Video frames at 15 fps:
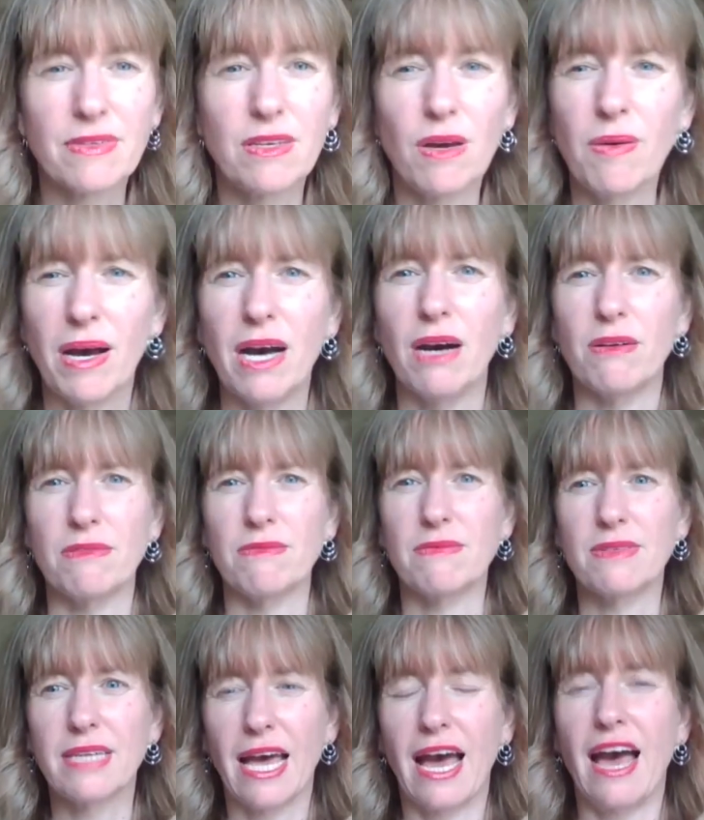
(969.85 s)
go out,
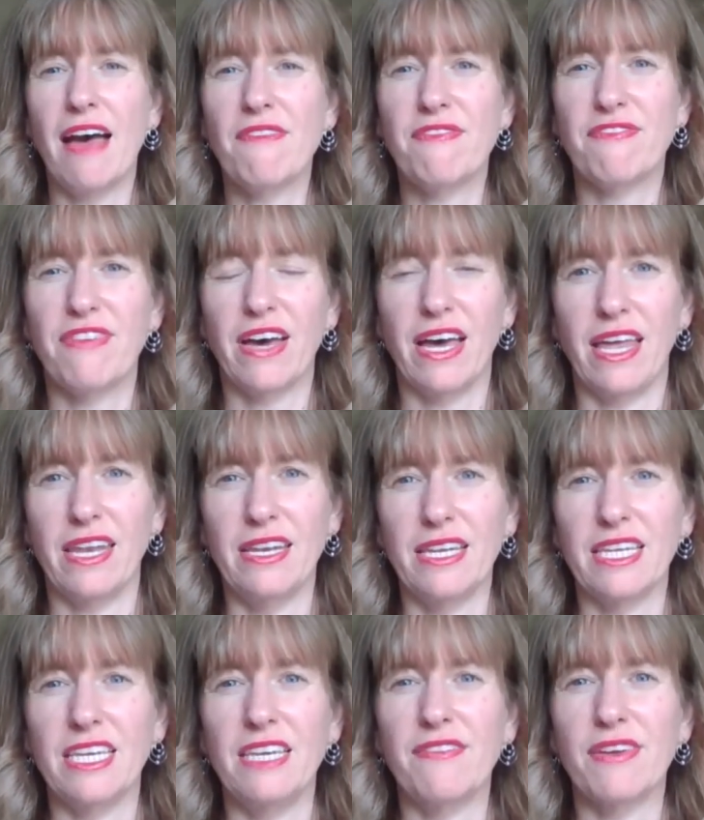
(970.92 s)
have fun,
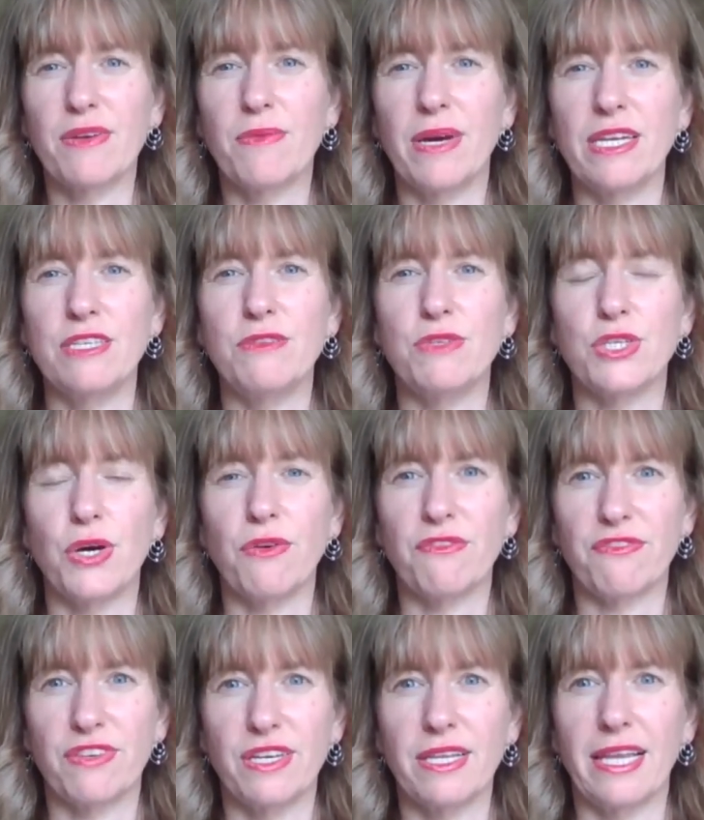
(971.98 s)
even when you
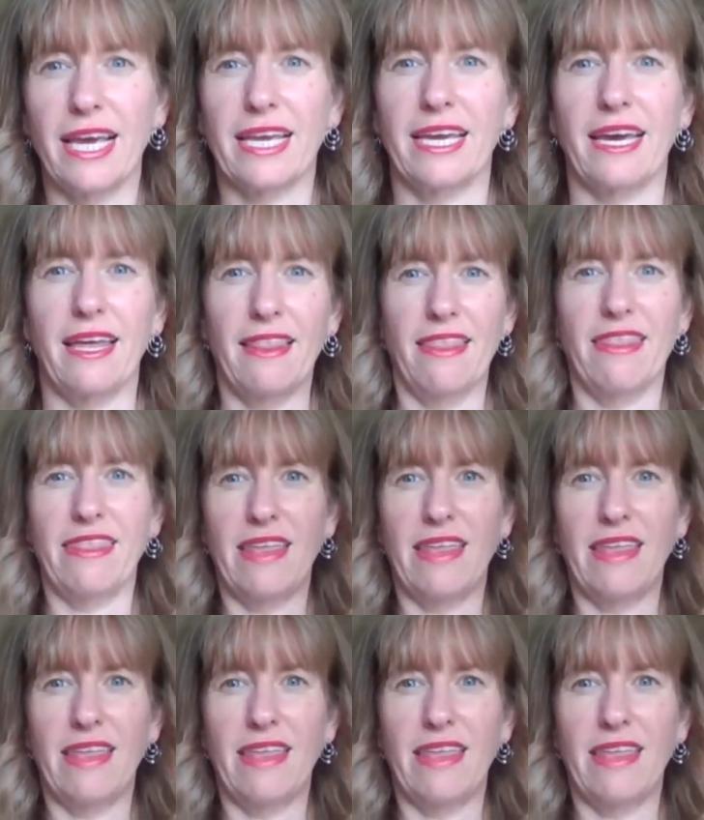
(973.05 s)
don't feel like it.